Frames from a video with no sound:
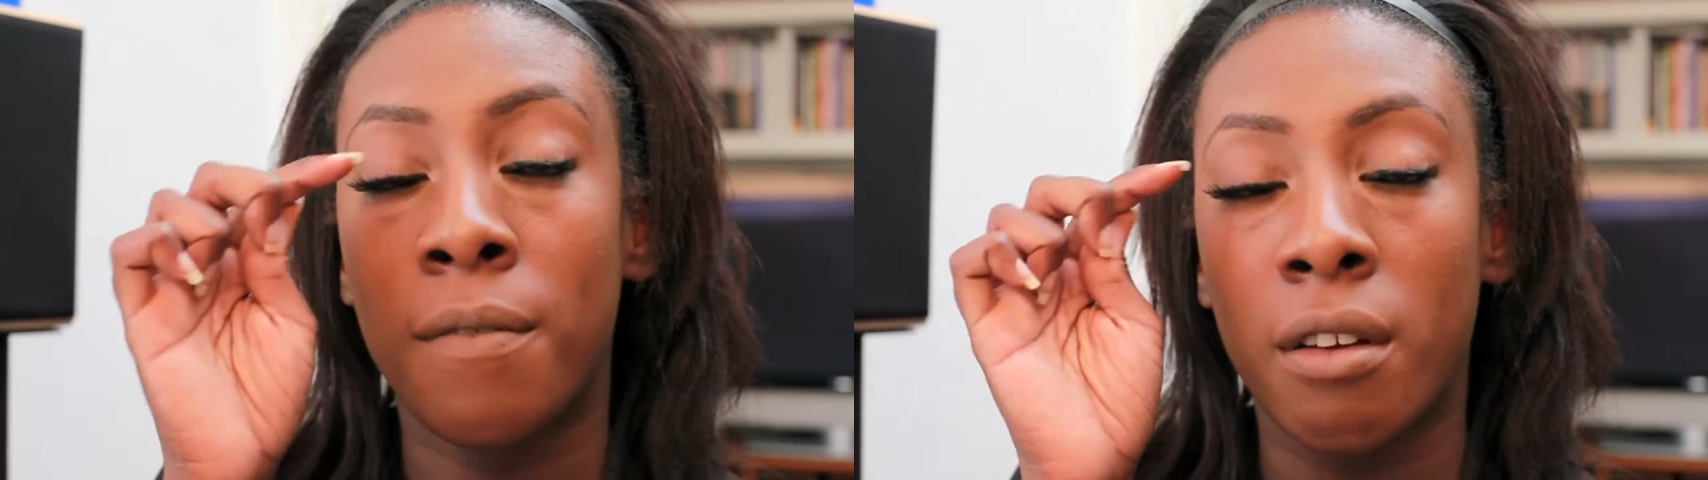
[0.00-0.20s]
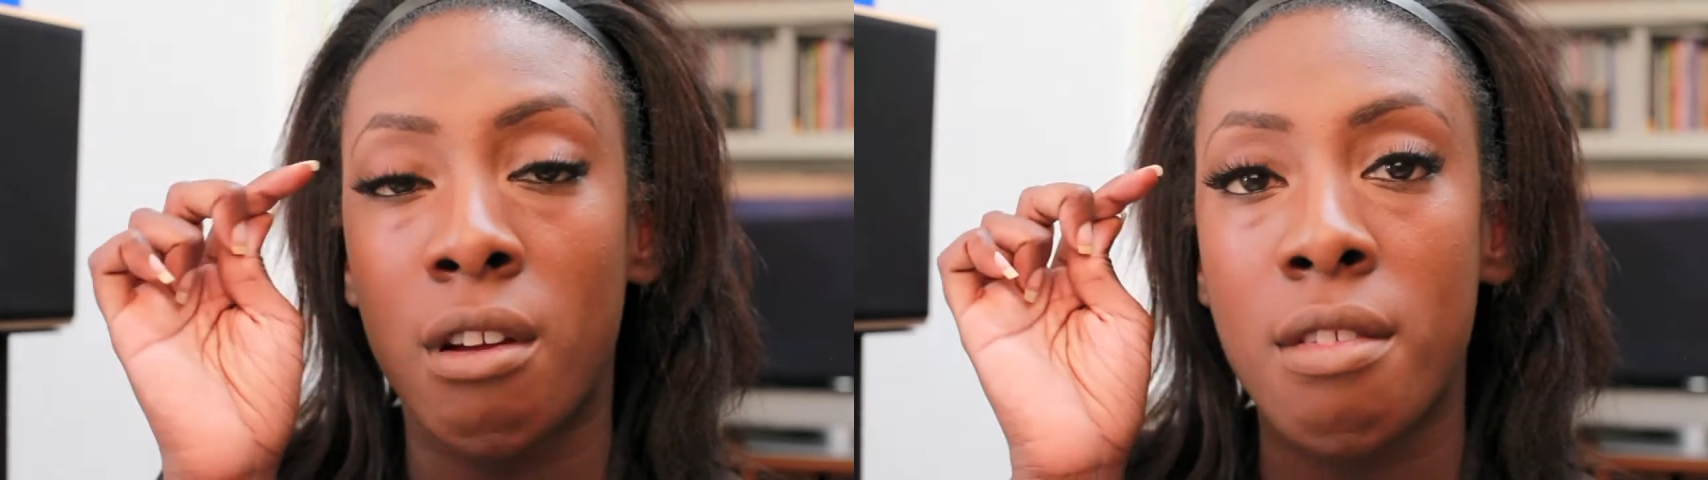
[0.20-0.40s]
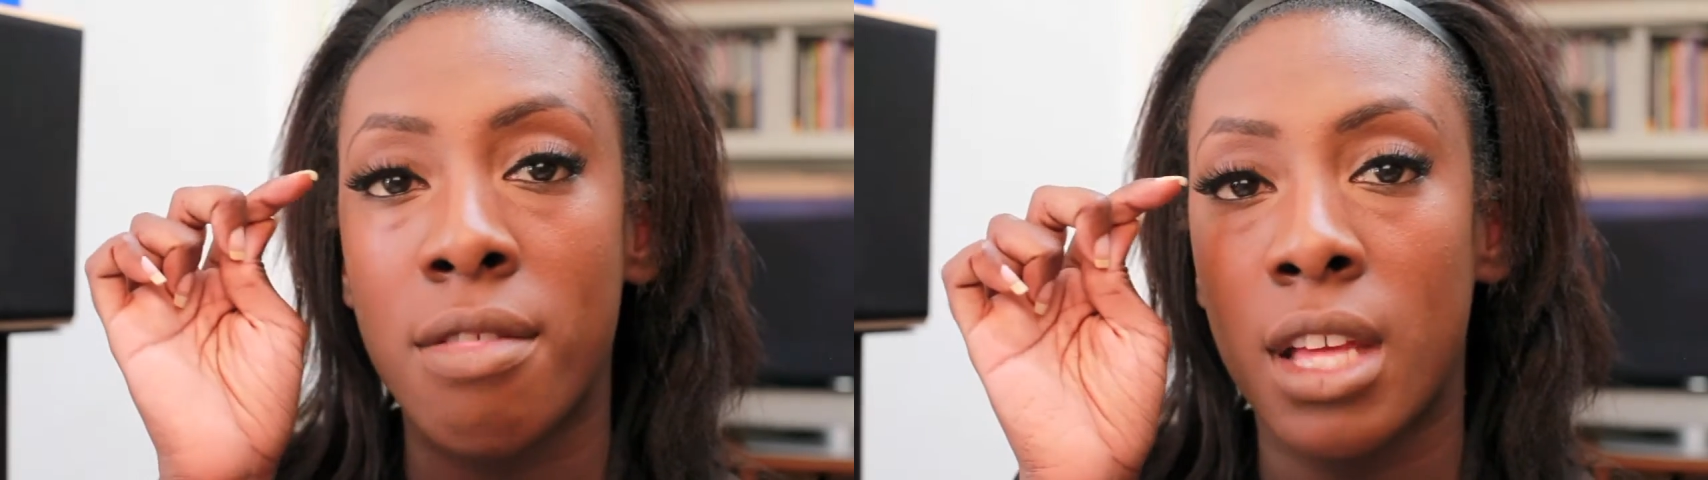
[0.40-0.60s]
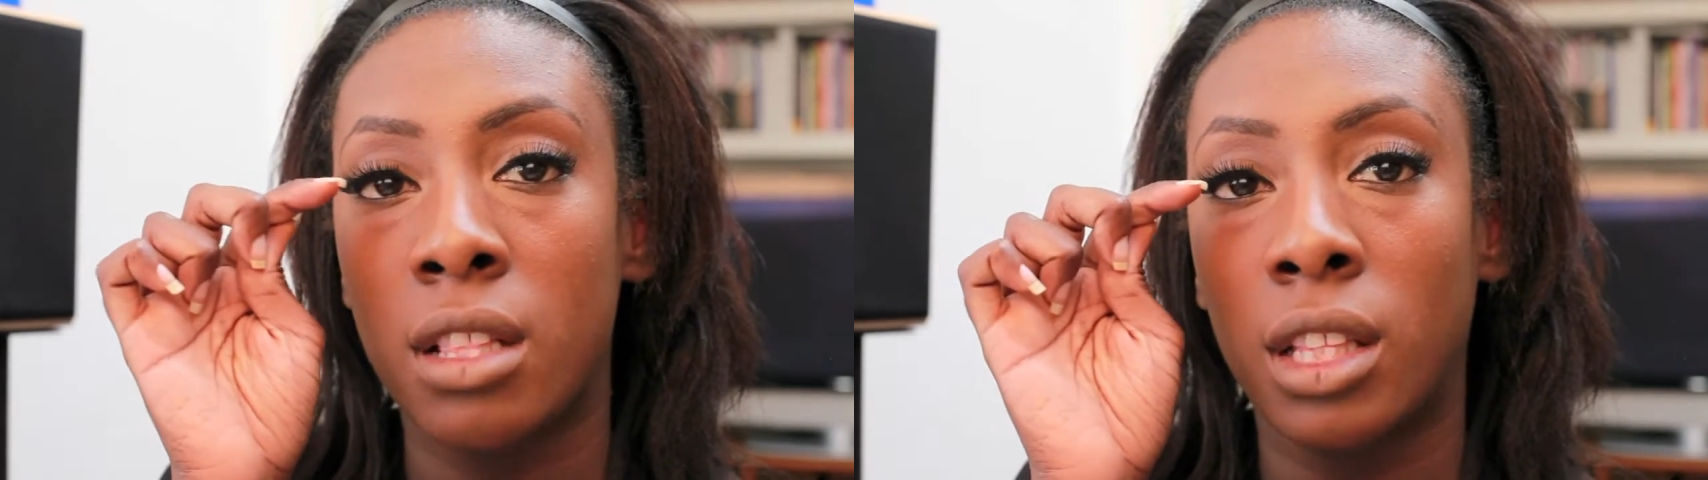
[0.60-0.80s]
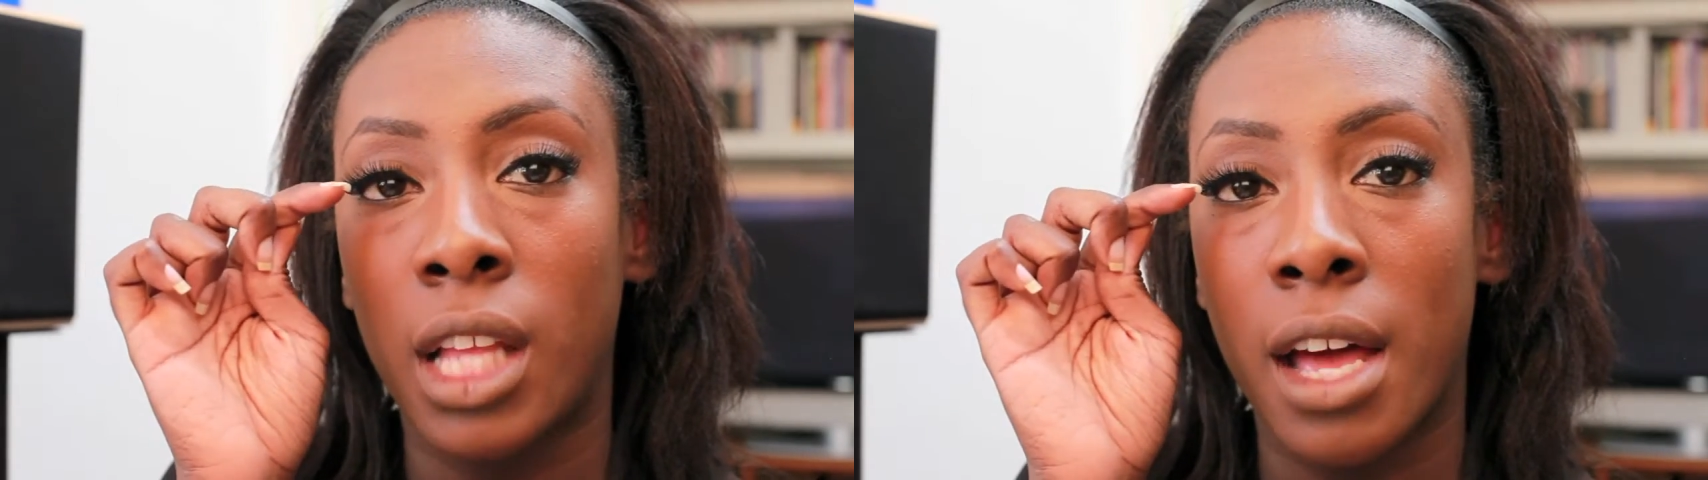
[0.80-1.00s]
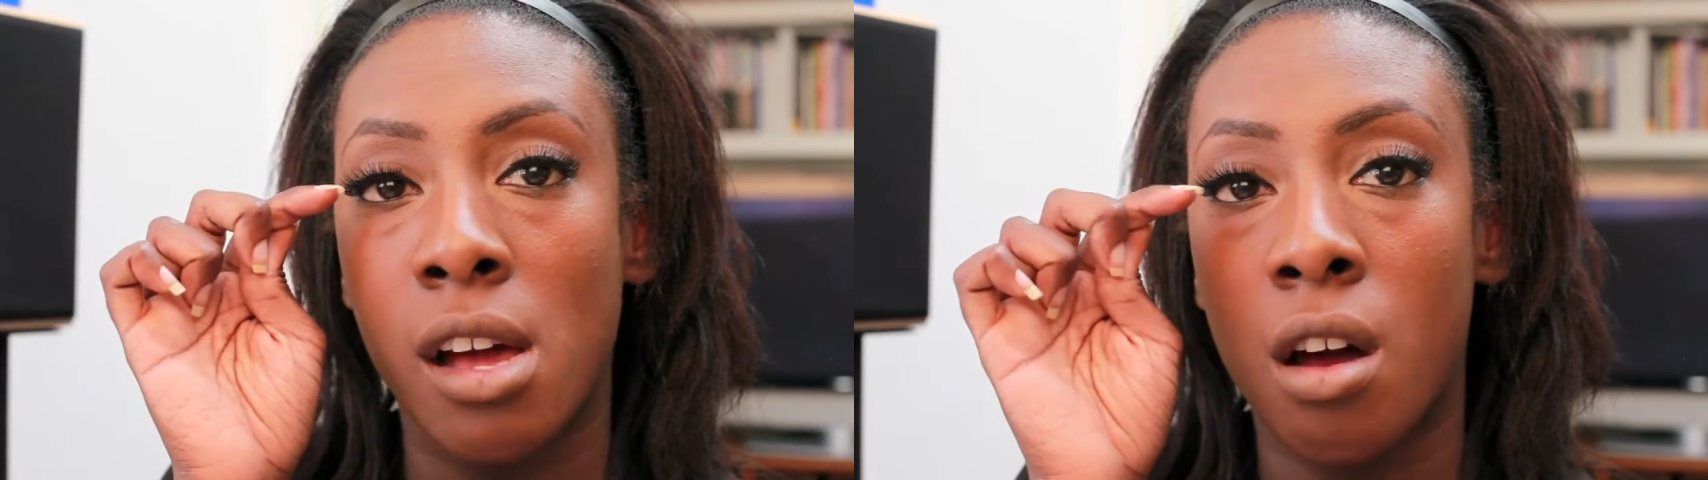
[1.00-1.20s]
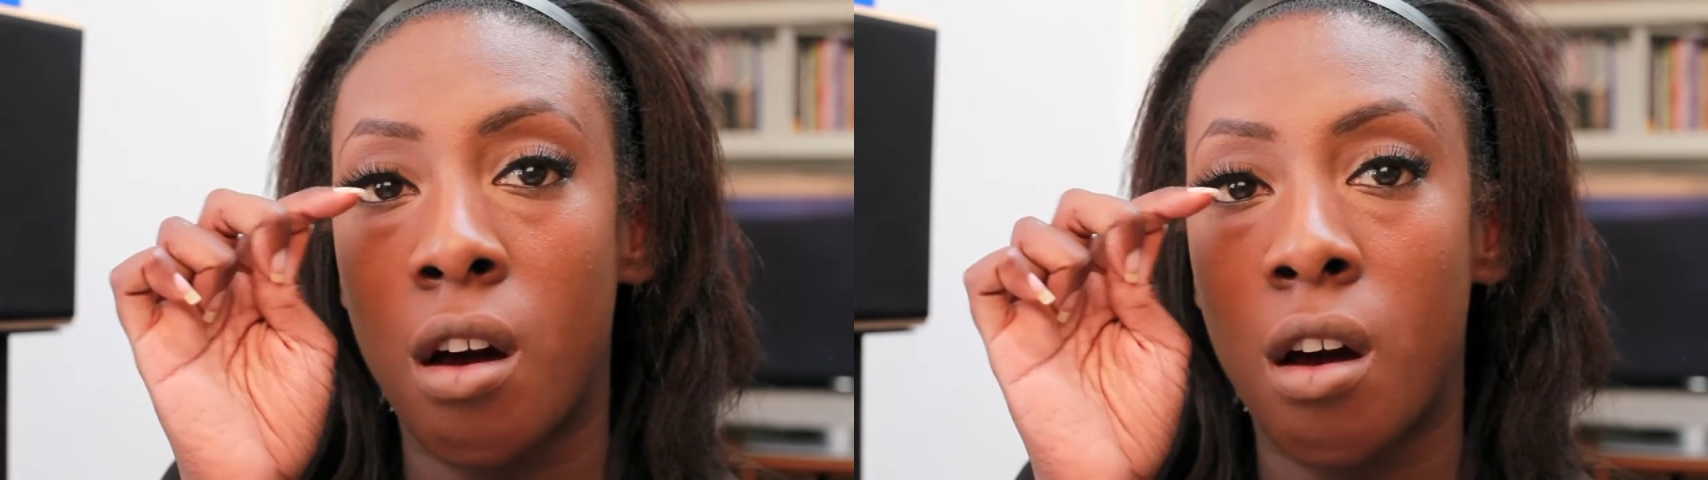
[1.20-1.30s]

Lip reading: very thin layer